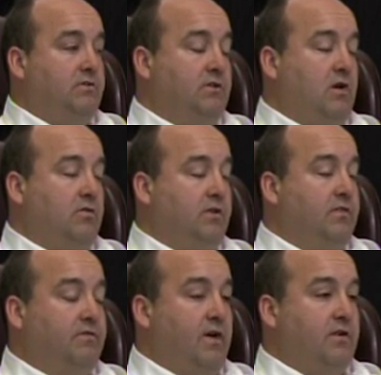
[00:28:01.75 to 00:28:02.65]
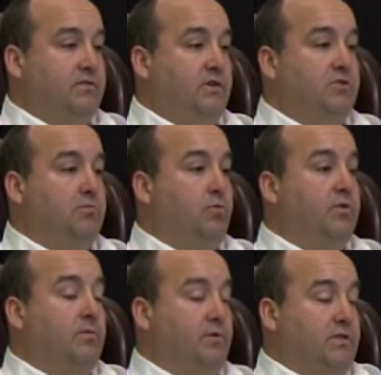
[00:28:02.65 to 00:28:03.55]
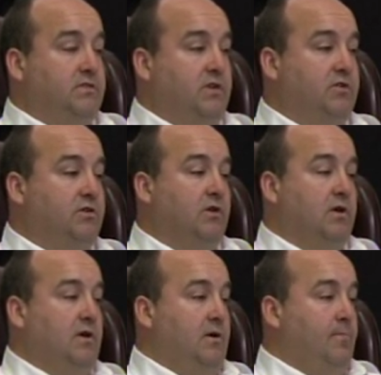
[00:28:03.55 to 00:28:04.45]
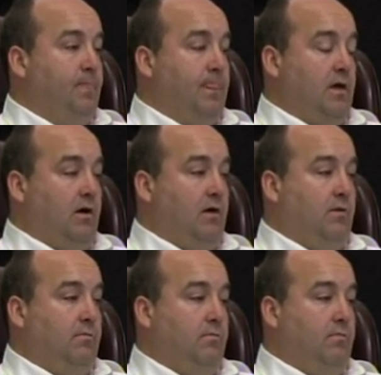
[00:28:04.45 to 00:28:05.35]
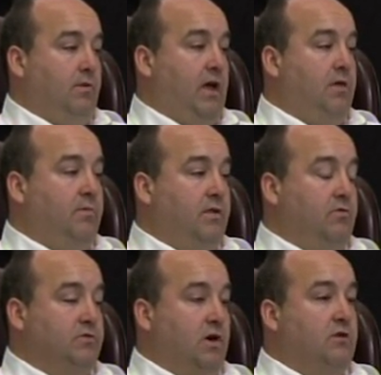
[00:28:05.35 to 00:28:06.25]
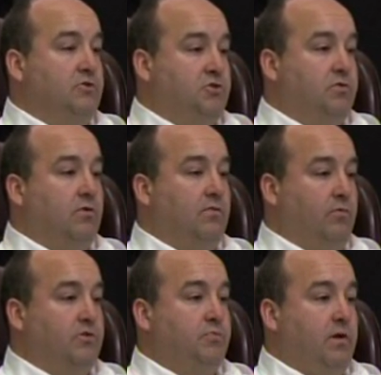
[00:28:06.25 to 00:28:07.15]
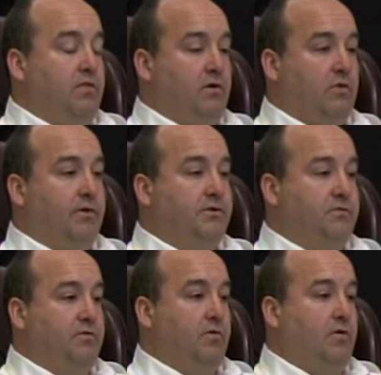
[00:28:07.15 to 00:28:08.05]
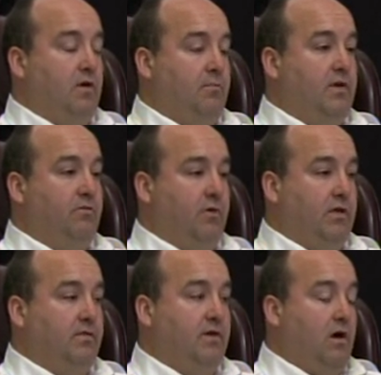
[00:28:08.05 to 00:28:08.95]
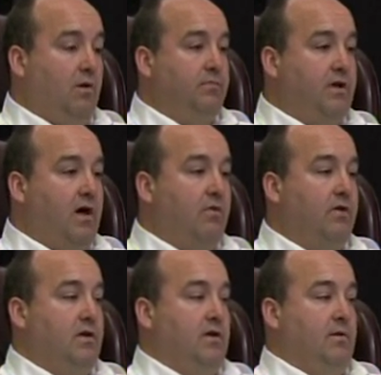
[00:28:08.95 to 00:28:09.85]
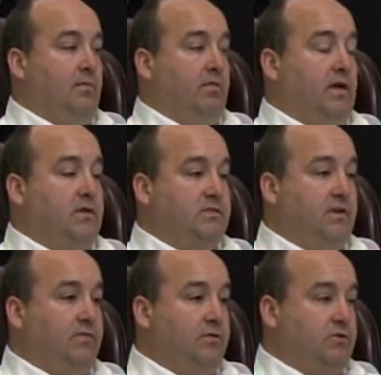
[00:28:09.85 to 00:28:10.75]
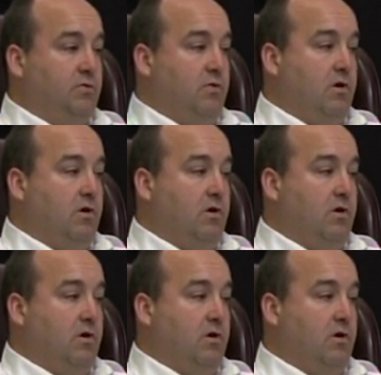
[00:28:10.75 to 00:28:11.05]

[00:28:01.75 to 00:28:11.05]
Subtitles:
to not only the fire station, but the police station. Anybody who's unsure of which way they're going to vote on May 20th, come down, let us give you the tour,